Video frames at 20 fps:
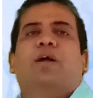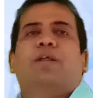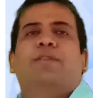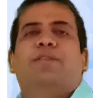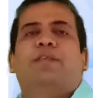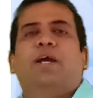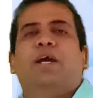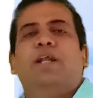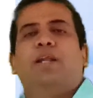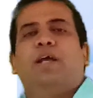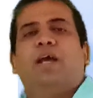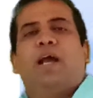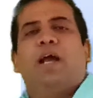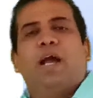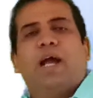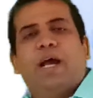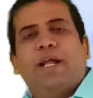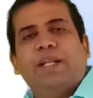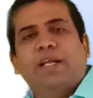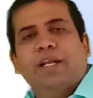then
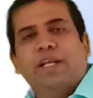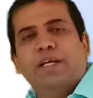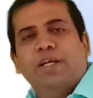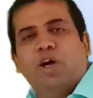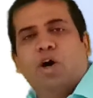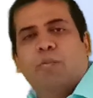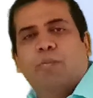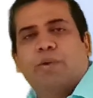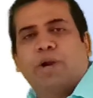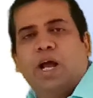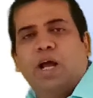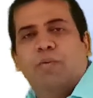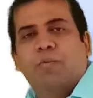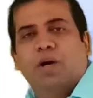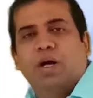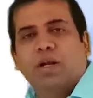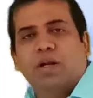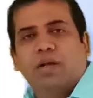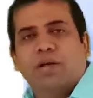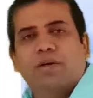annealing of
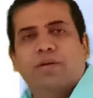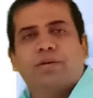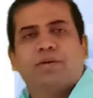primer.